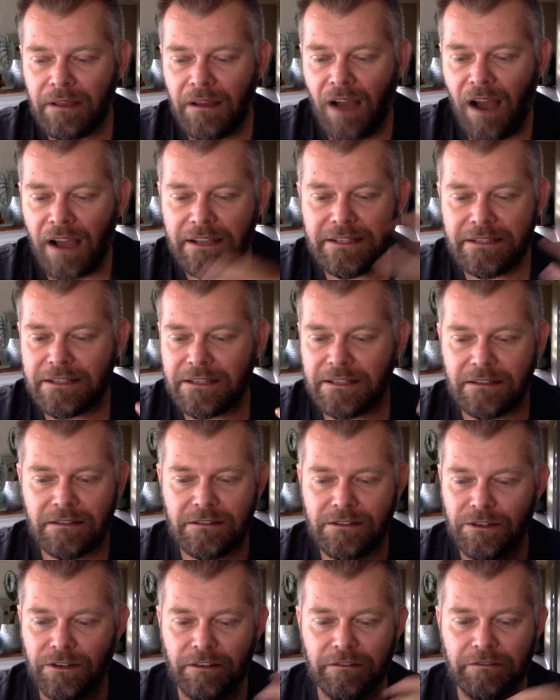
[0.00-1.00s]
ice
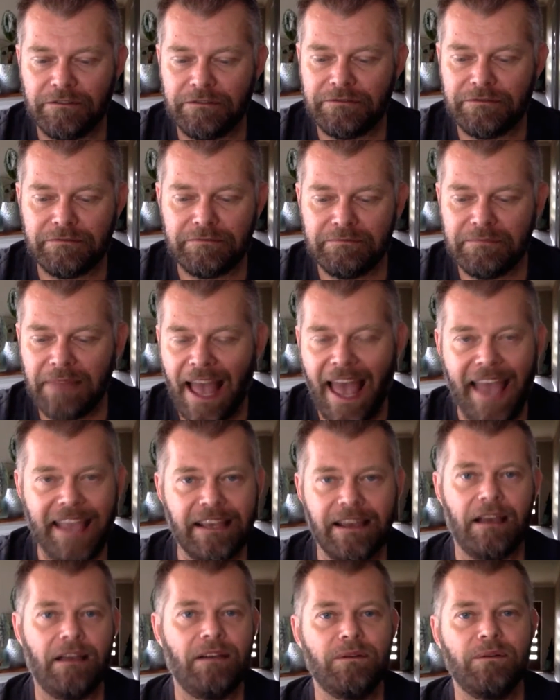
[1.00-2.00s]
sort of
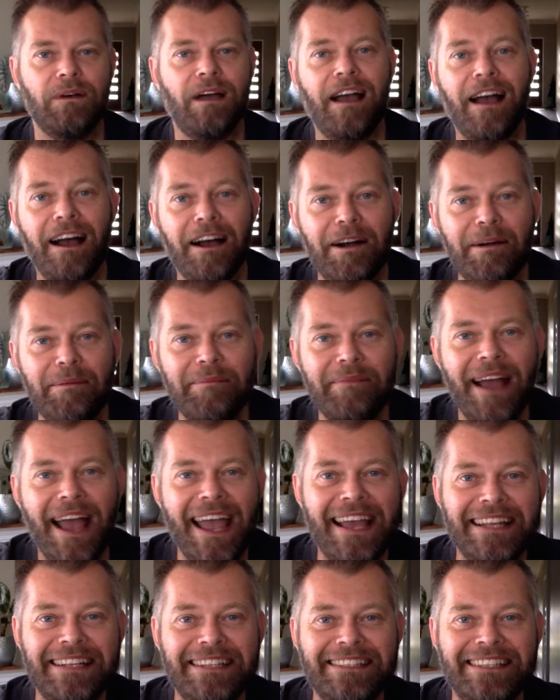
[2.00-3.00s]
hangar,
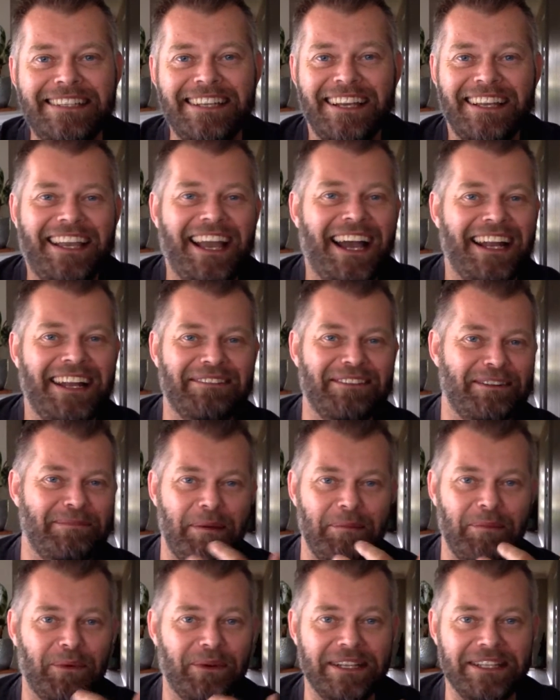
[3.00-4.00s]
and I can't even
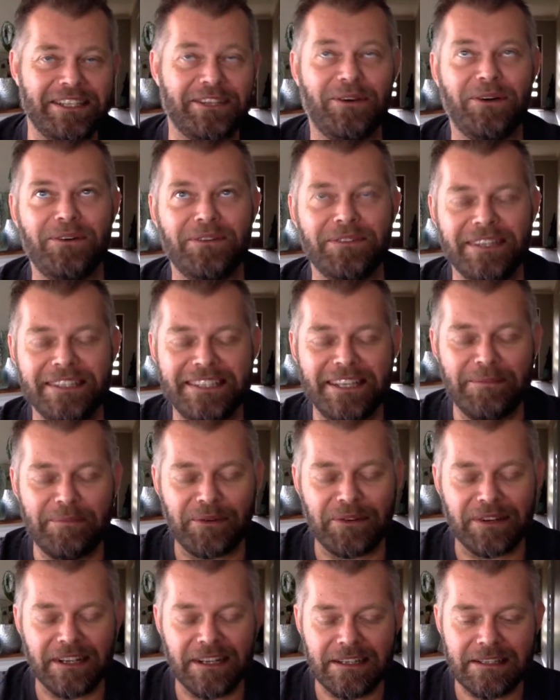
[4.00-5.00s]
remember what it's called. That's how
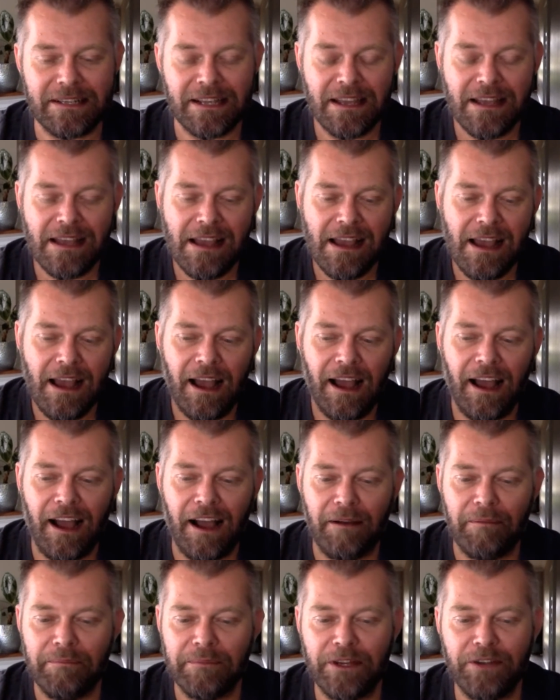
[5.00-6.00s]
boring it is.
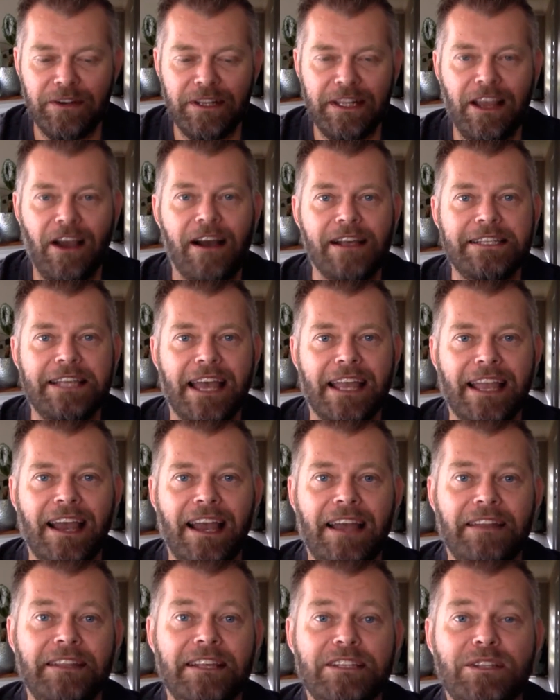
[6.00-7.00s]
You're in the ice
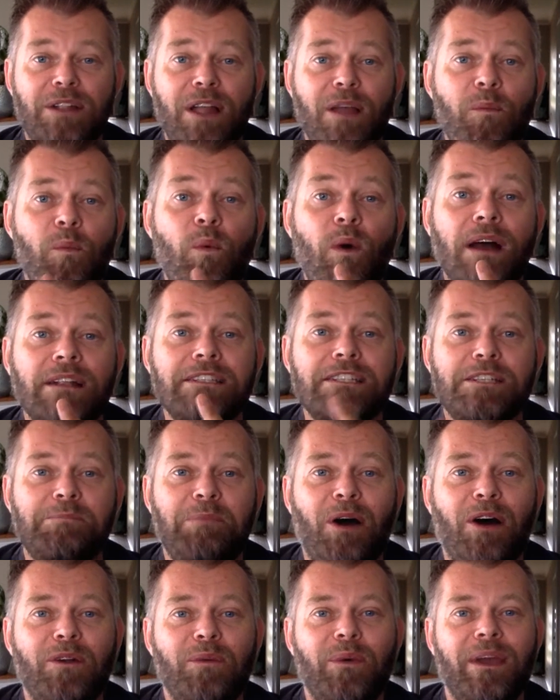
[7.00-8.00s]
hangar, and there's like one
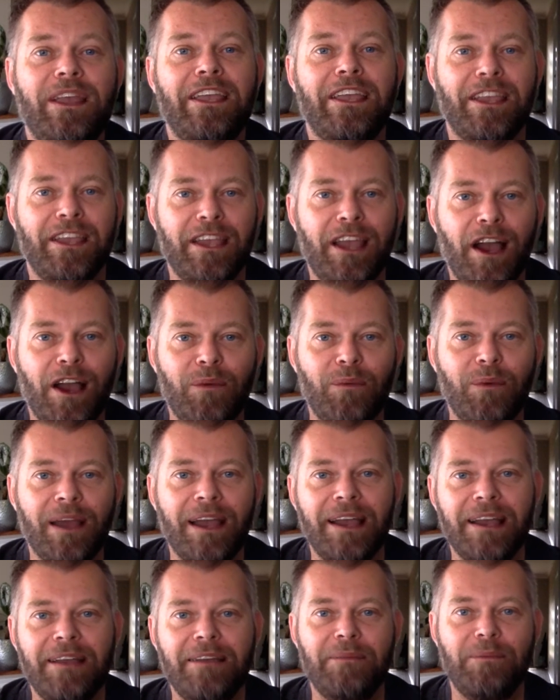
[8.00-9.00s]
spot where you can go
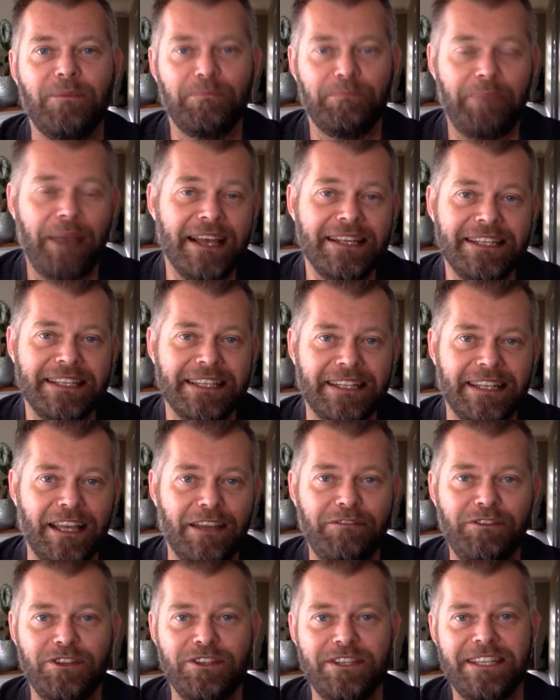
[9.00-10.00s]
where
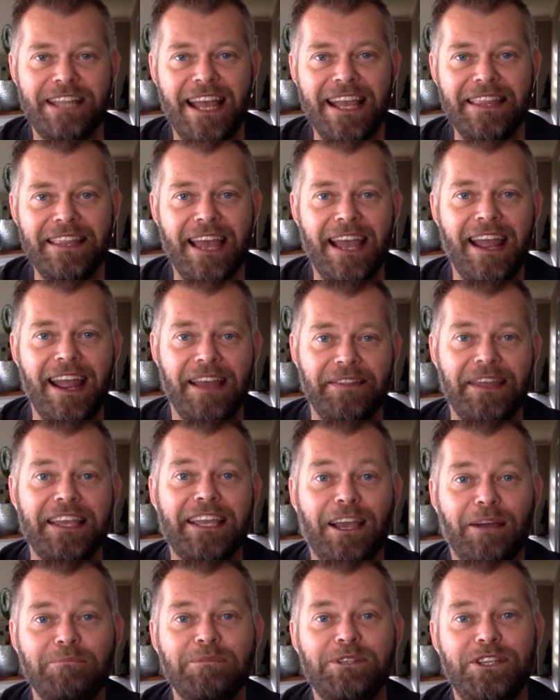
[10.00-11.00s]
basically if you stay there and they
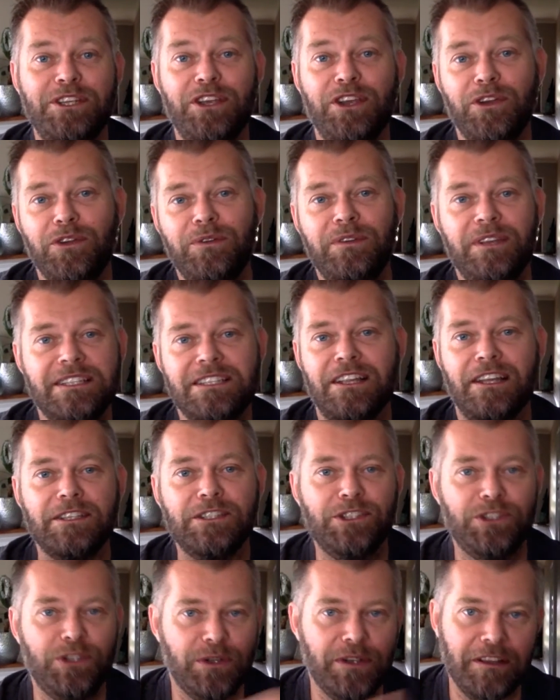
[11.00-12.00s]
come to you, it's like
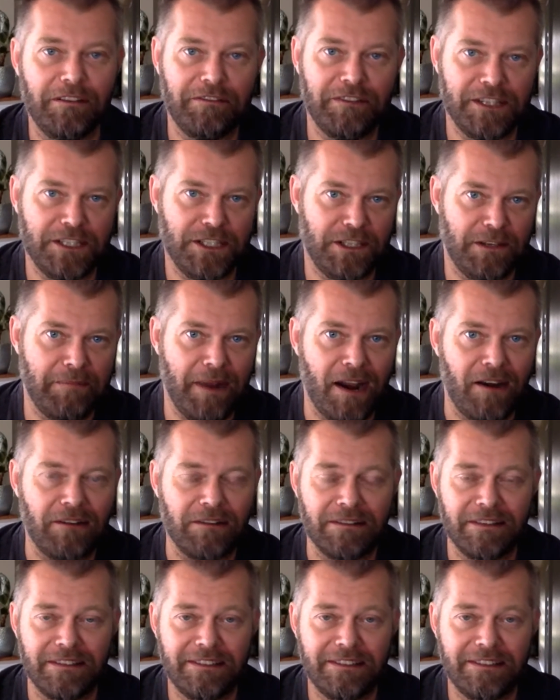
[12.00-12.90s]
shooting fish in a barrel.